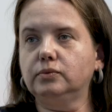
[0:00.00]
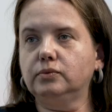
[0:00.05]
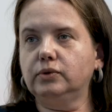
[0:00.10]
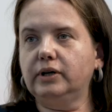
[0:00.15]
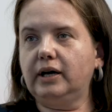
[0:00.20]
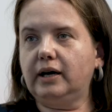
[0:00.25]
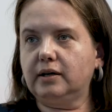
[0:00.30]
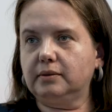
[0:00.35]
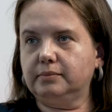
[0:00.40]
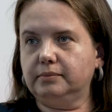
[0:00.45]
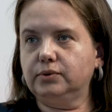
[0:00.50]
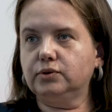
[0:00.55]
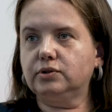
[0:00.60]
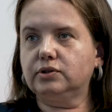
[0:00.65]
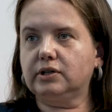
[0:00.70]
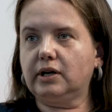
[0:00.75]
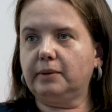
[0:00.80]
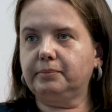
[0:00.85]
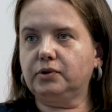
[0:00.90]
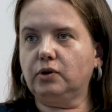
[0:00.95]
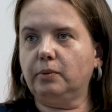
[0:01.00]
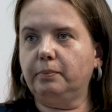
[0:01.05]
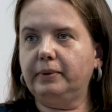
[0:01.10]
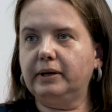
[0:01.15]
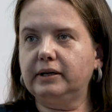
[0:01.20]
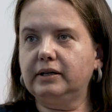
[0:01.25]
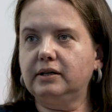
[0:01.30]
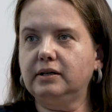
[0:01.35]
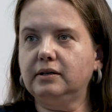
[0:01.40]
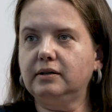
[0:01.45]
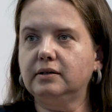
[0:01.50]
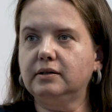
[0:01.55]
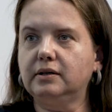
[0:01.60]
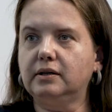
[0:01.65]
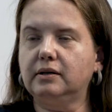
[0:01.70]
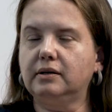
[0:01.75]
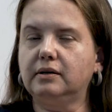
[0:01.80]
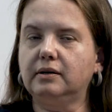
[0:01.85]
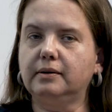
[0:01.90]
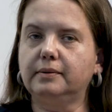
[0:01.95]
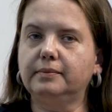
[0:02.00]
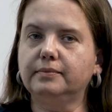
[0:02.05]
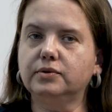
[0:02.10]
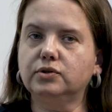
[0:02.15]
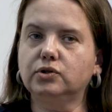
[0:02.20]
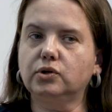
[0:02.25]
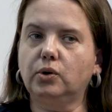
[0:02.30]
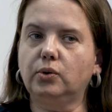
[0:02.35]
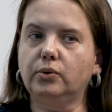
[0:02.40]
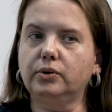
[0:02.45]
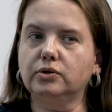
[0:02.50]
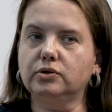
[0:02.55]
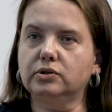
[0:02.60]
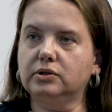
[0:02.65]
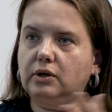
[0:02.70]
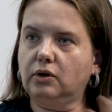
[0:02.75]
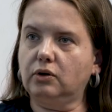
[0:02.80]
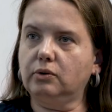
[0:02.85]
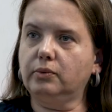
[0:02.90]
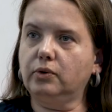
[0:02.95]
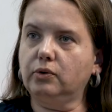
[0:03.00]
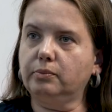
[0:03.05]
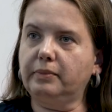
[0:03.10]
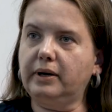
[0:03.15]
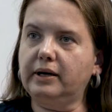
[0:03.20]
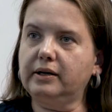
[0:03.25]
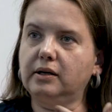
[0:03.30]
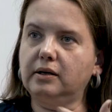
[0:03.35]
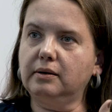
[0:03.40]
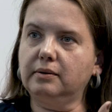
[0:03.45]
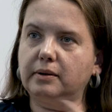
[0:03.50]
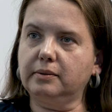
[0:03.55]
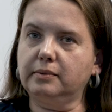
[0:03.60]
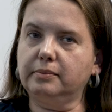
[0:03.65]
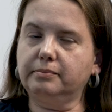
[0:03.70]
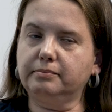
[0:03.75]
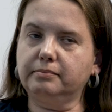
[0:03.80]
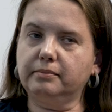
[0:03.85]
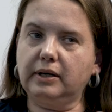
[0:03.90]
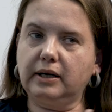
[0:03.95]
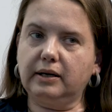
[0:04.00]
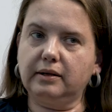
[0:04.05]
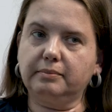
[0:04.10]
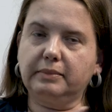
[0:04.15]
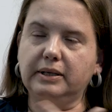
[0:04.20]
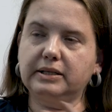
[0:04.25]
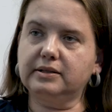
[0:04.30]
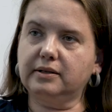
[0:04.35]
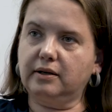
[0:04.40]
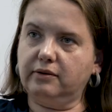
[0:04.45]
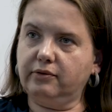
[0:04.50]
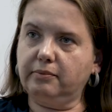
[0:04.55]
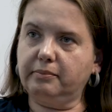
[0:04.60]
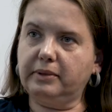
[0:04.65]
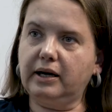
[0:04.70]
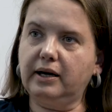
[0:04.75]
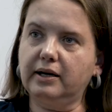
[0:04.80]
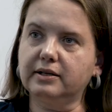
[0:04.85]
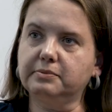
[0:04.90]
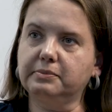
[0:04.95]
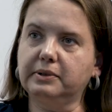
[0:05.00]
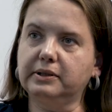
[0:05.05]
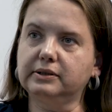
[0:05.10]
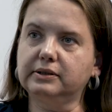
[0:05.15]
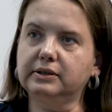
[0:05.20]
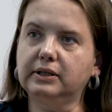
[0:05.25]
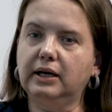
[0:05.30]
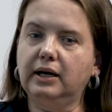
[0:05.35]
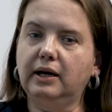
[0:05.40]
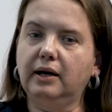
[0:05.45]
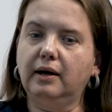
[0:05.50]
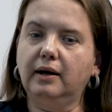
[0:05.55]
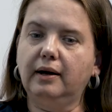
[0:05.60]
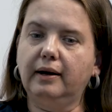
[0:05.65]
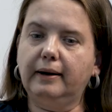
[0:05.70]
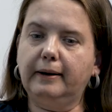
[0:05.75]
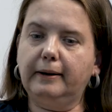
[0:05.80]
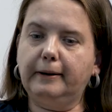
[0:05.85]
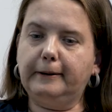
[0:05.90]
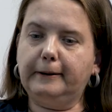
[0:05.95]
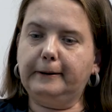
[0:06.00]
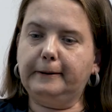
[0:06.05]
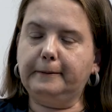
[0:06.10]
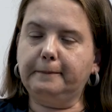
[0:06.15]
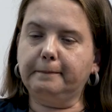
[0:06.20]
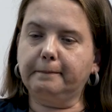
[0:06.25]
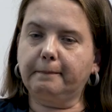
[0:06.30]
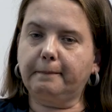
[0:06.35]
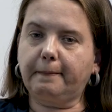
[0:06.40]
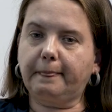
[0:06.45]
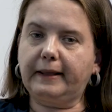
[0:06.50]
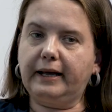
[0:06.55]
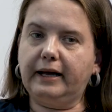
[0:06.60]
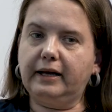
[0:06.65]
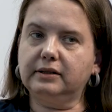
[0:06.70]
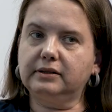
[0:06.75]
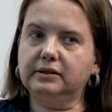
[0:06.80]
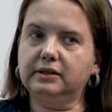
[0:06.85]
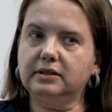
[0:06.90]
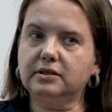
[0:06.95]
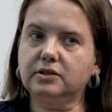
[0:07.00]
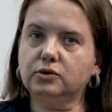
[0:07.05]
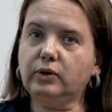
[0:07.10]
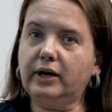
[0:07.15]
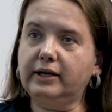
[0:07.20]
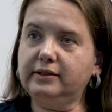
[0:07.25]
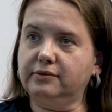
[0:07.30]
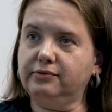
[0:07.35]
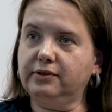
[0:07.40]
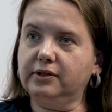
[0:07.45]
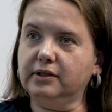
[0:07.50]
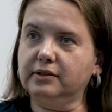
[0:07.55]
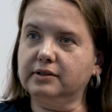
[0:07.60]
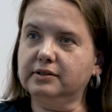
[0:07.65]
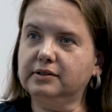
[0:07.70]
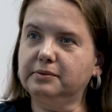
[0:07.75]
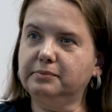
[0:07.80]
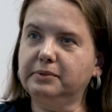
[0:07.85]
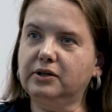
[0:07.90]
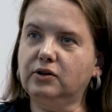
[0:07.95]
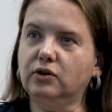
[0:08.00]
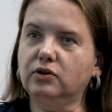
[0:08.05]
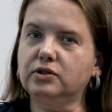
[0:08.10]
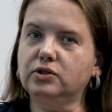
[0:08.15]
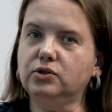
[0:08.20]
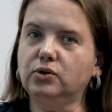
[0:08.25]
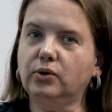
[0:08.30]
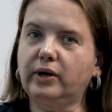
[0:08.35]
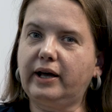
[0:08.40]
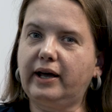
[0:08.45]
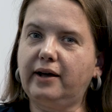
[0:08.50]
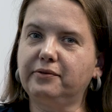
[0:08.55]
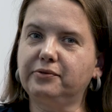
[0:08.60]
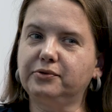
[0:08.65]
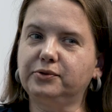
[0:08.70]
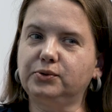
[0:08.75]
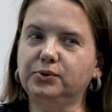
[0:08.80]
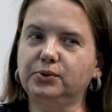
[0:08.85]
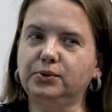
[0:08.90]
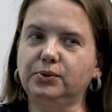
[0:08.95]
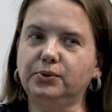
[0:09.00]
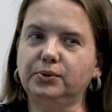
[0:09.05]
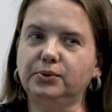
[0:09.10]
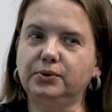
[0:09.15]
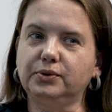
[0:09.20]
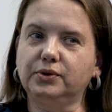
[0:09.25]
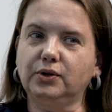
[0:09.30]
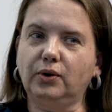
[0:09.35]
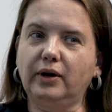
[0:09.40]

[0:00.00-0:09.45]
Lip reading: We are a bootstrap company, so we use our own money, myself and my husband, and it's quite difficult because you have to,